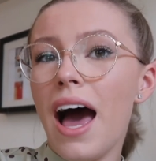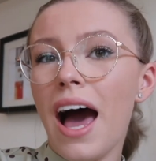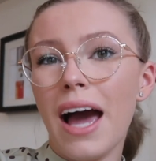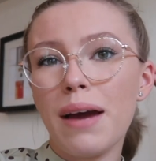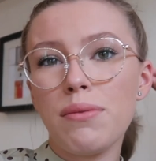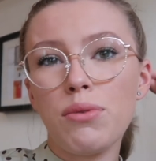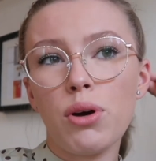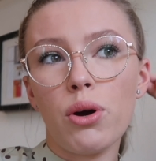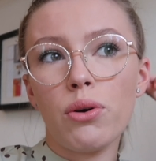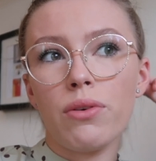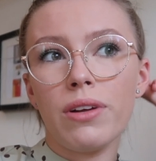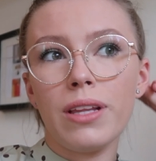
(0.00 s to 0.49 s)

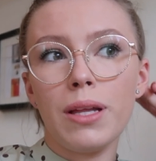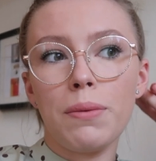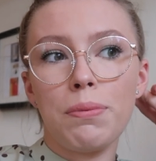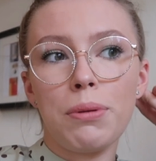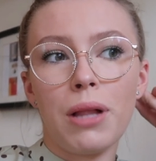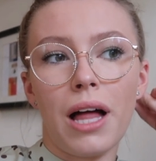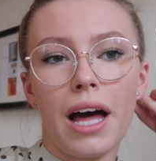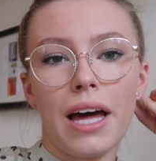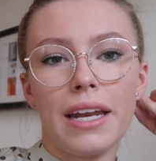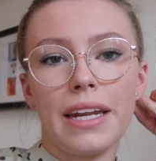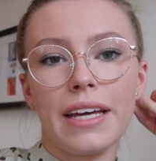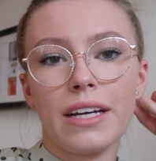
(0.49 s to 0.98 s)
I'm not really
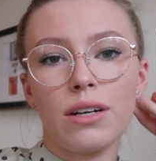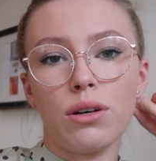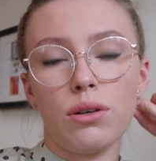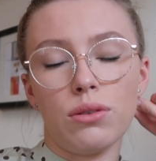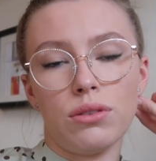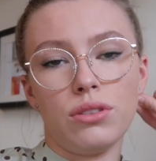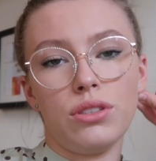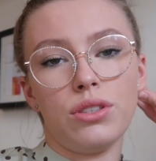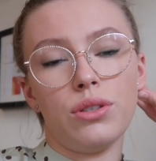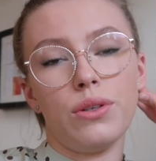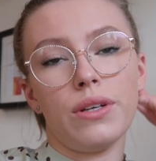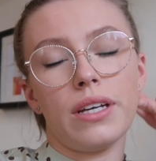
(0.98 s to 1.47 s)
planning
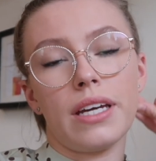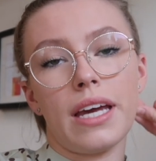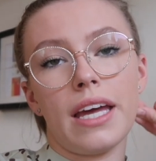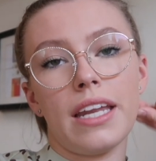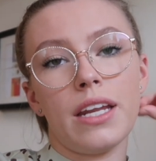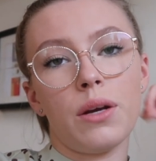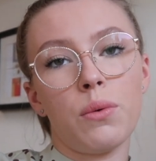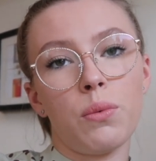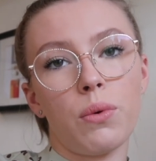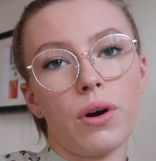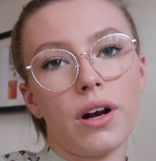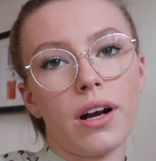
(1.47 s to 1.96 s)
on doing
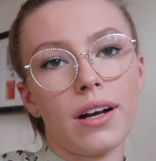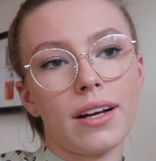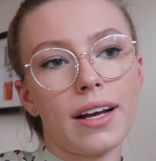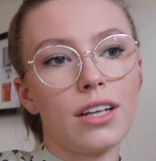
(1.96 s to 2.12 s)
any work.